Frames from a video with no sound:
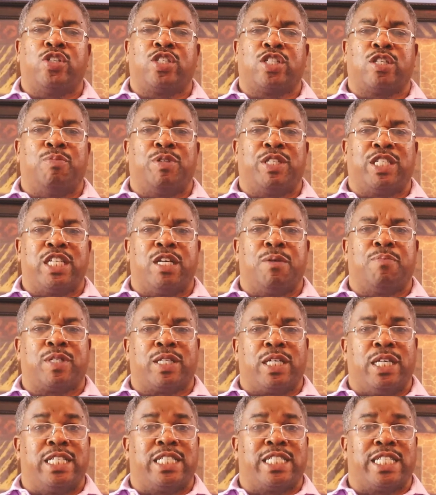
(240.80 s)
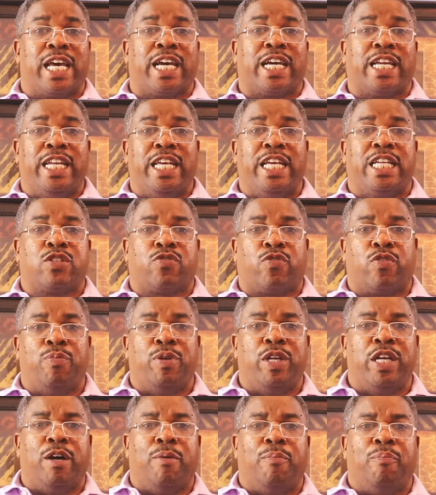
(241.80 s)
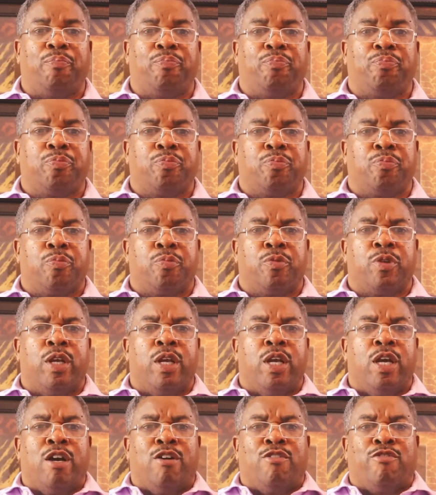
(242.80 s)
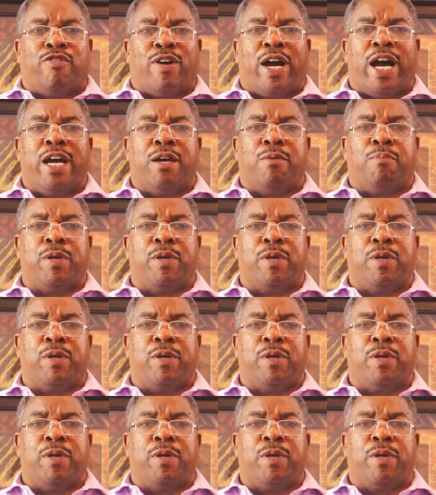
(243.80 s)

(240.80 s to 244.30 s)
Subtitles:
some tips and techniques from them. Find